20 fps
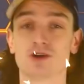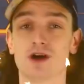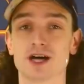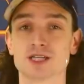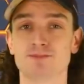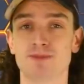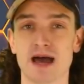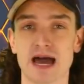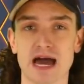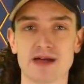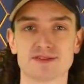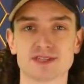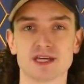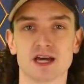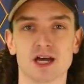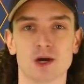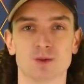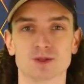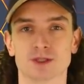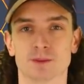crossed paths
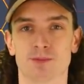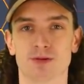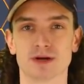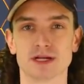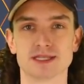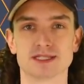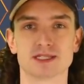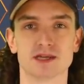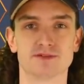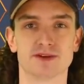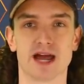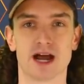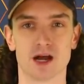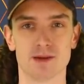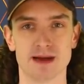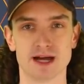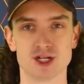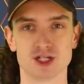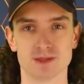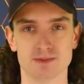with the Prince of
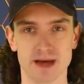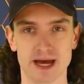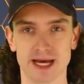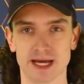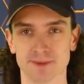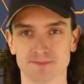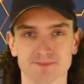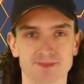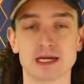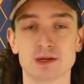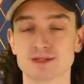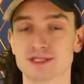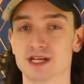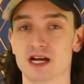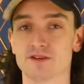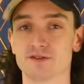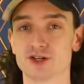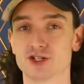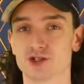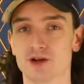Caraman-Chimay. He was
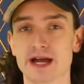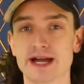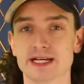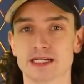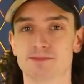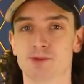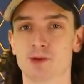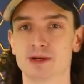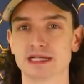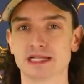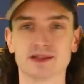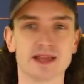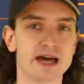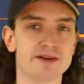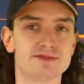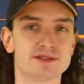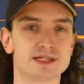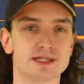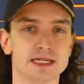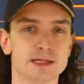there for trade, but when he
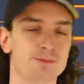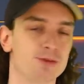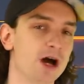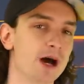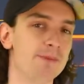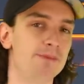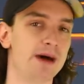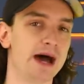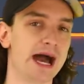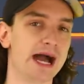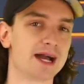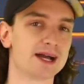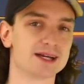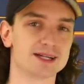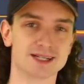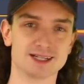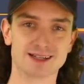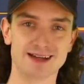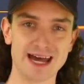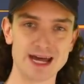left, he brought
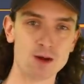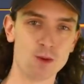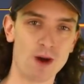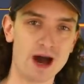back a